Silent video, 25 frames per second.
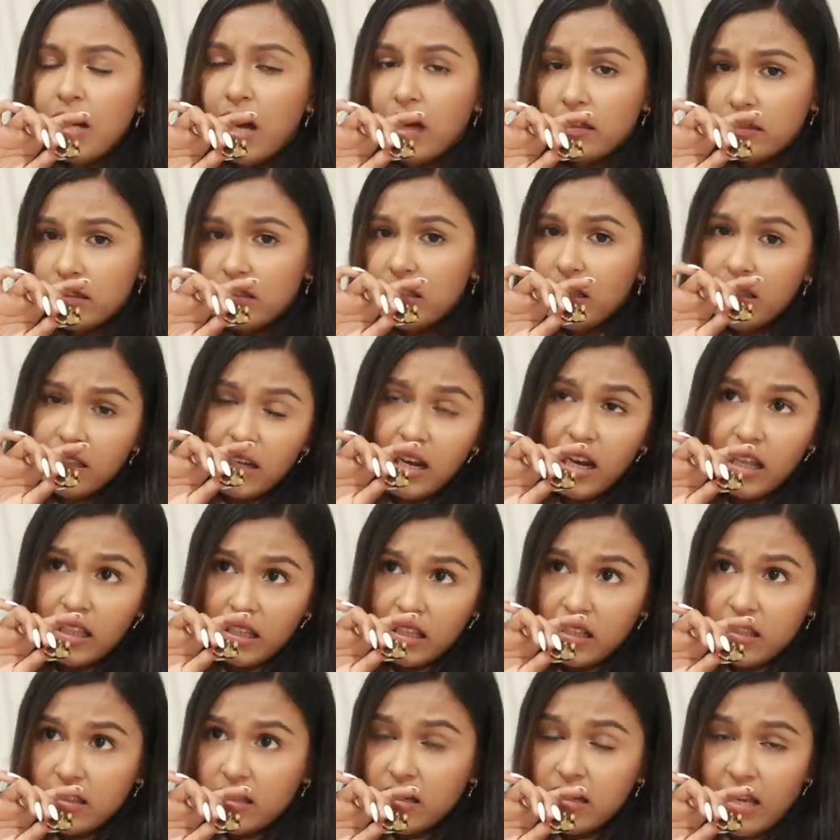other than that, I
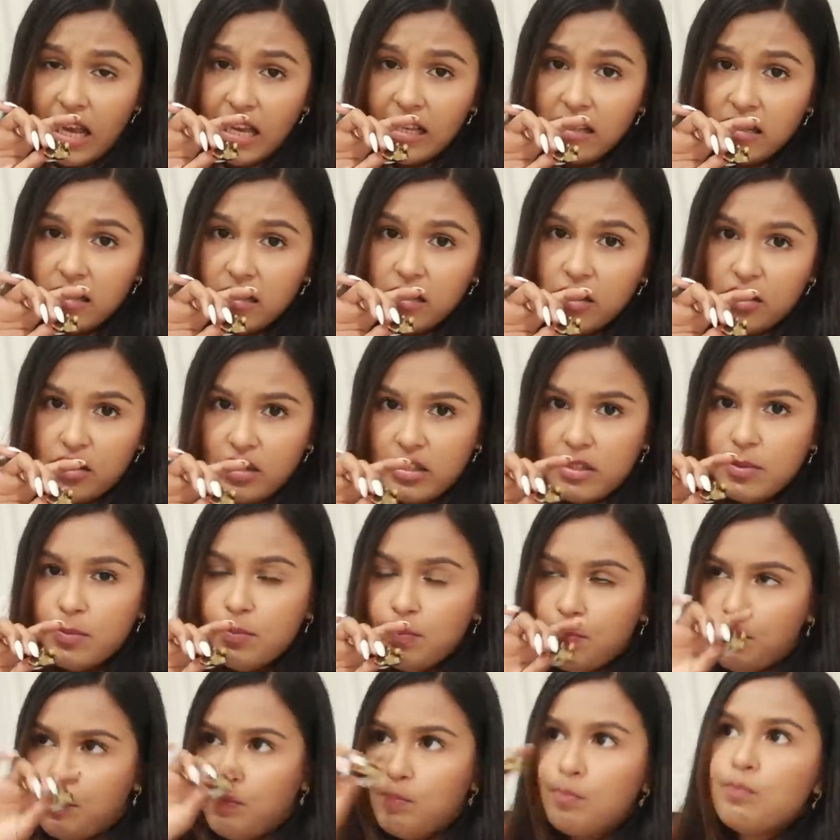think it's a nice dish. It's
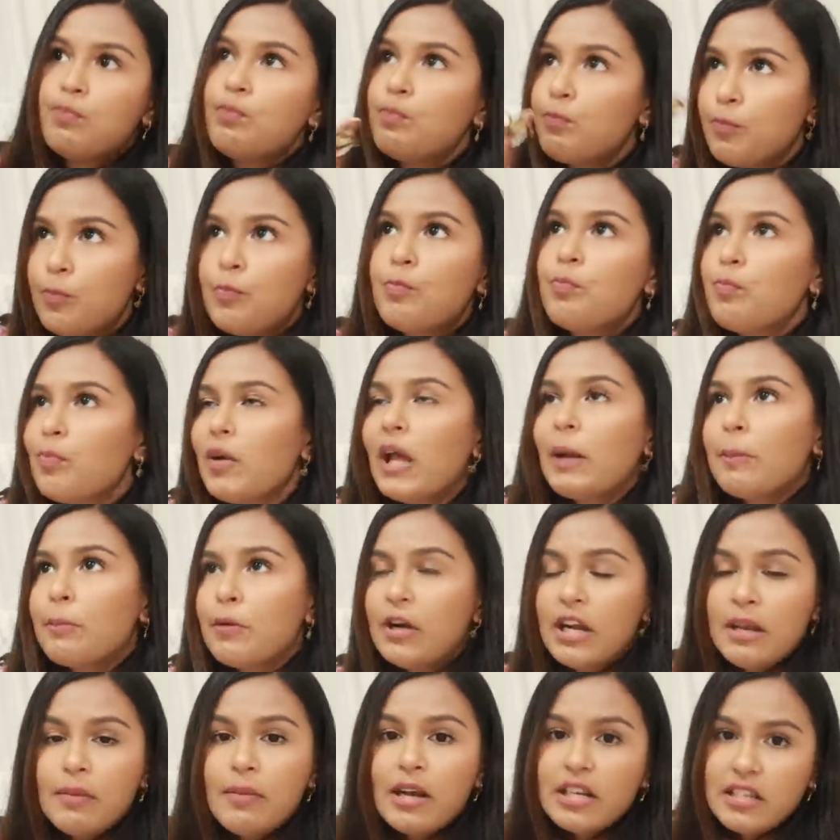like
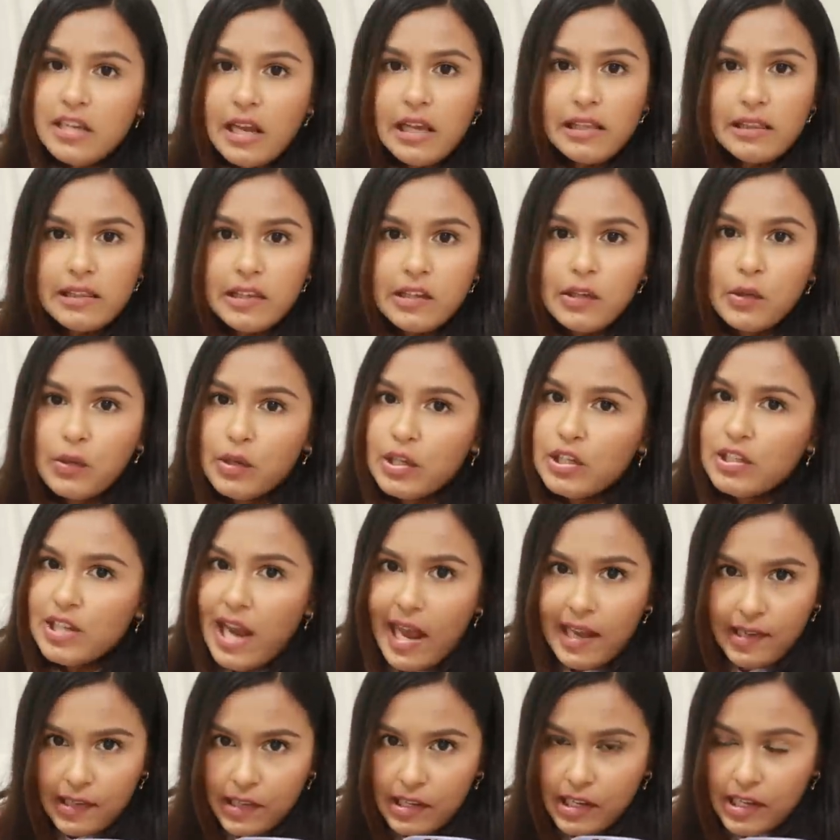pretty much healthy because it's
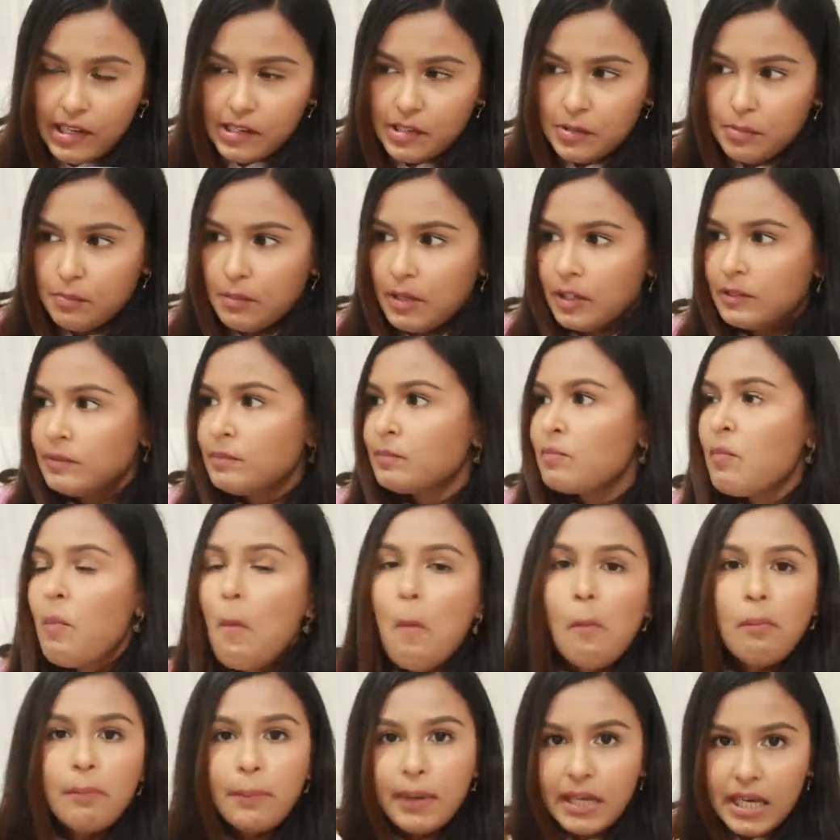jaggery.
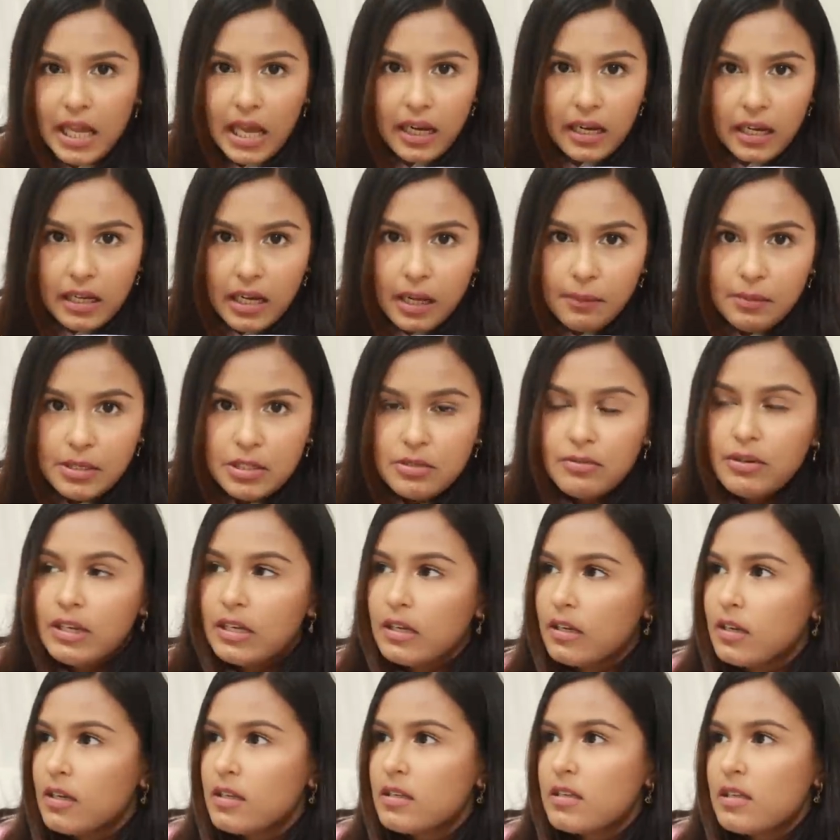Banana ka bhi
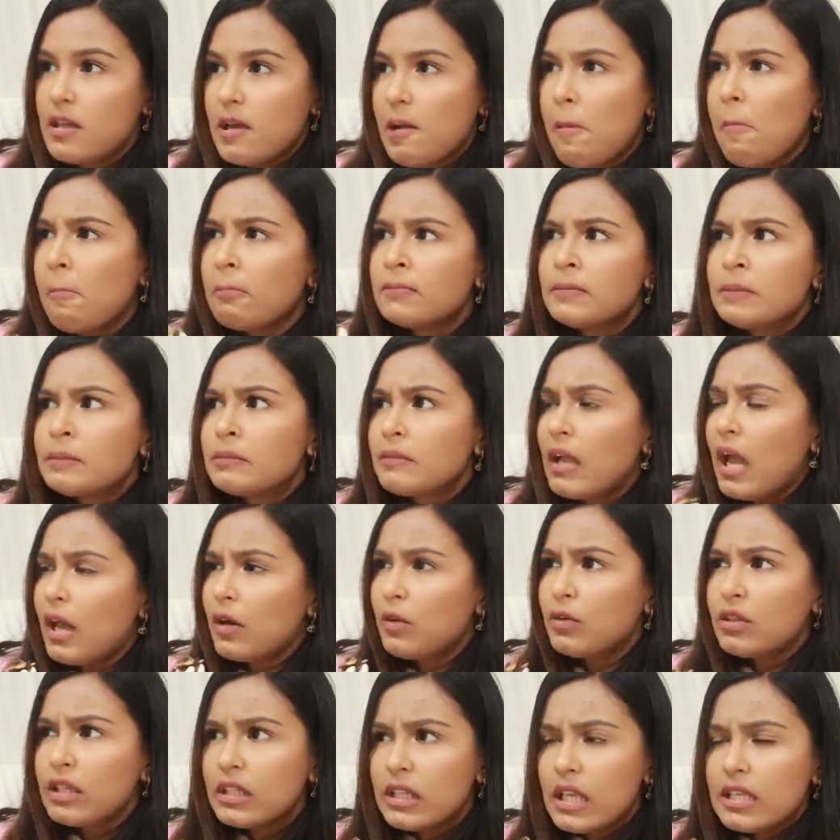sweetness hai. I
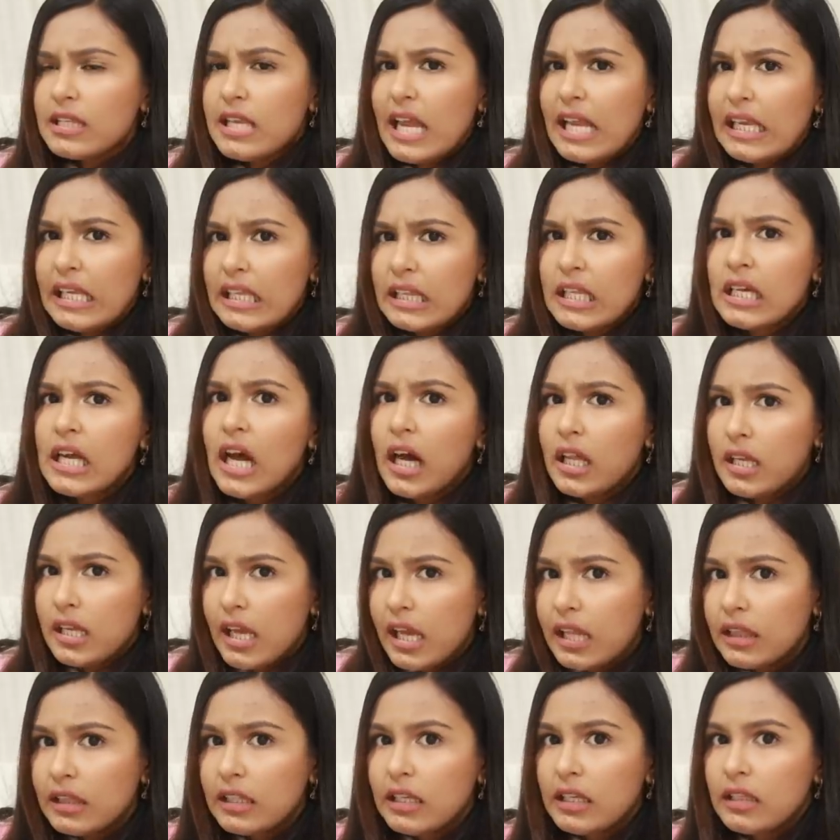don't think there's anything
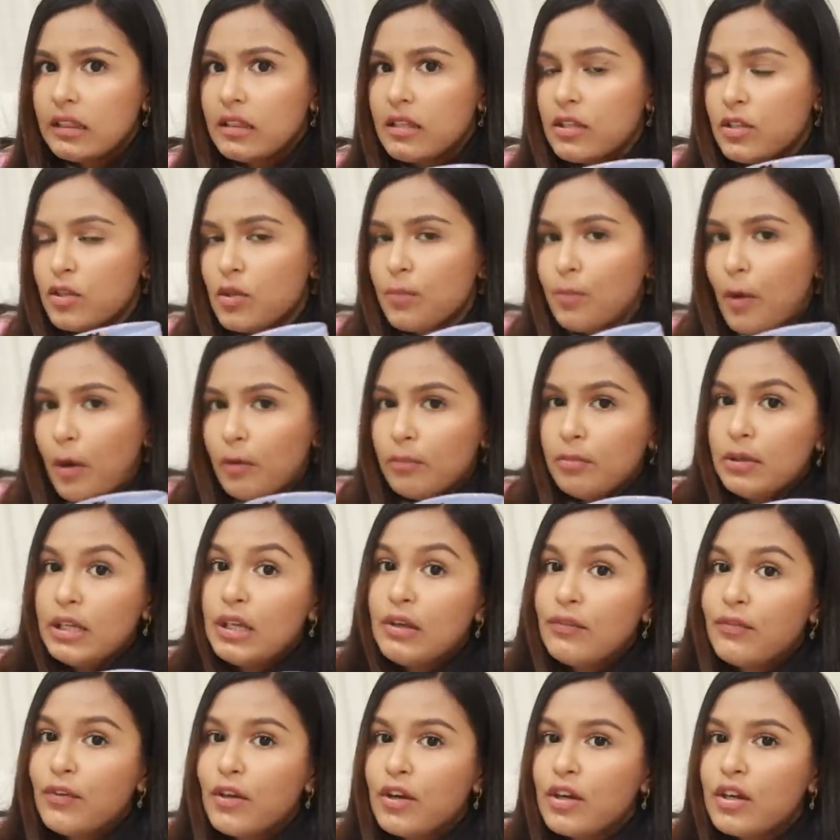unhealthy in this. So probably
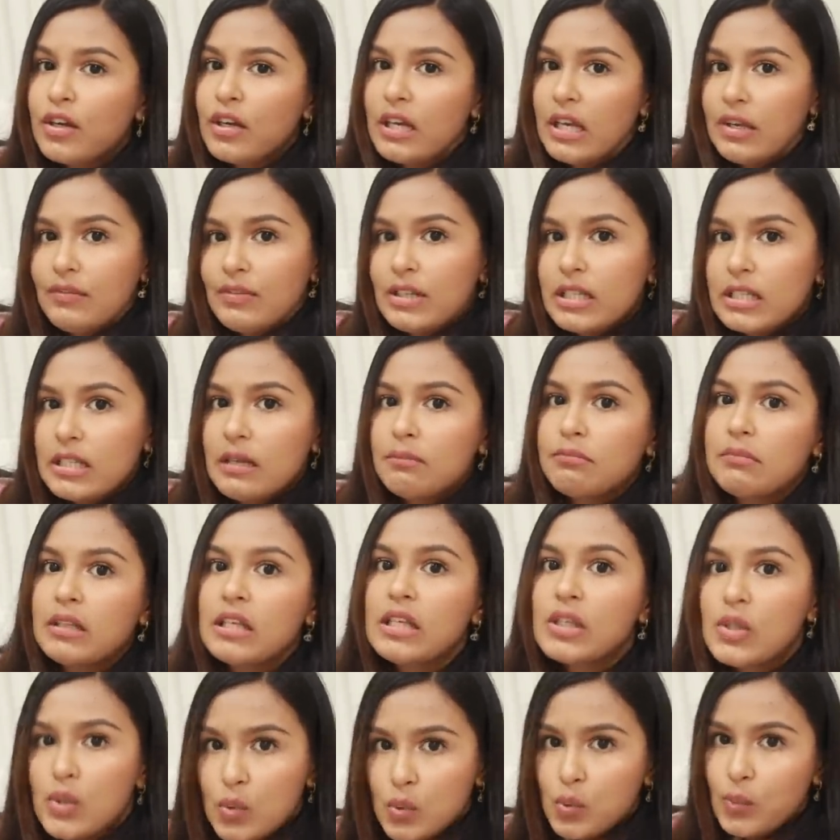if you're craving
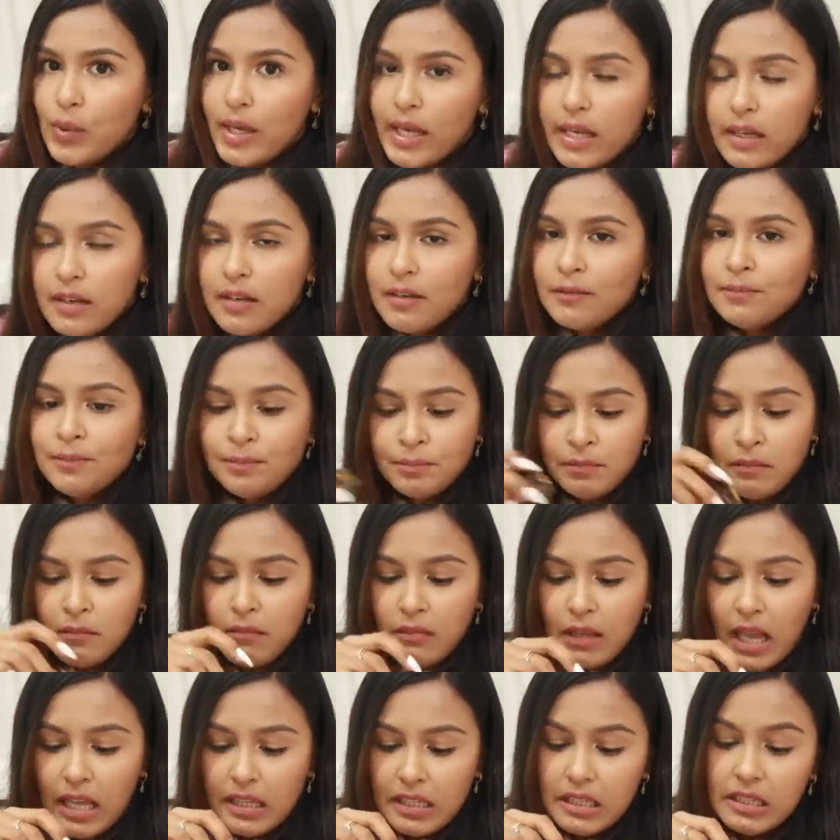something sweet,
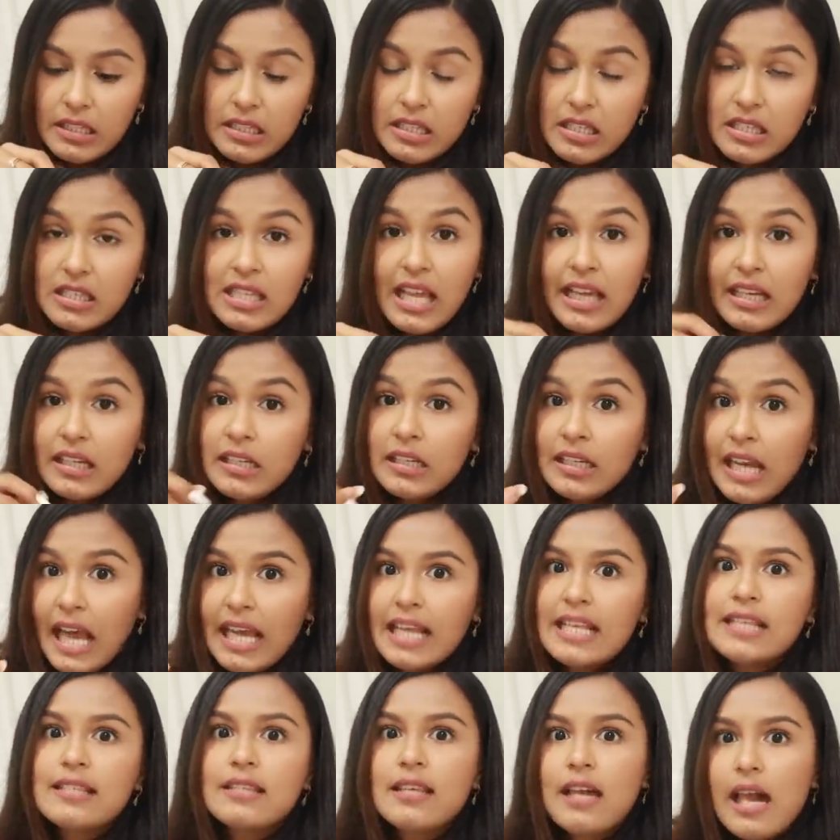I think this is like a
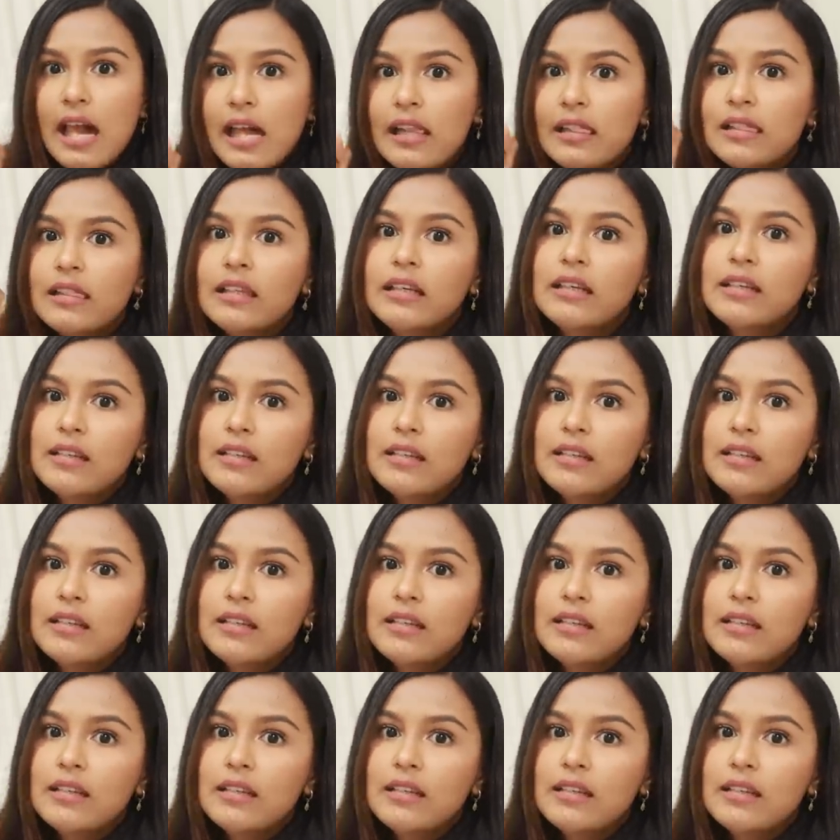nice healthy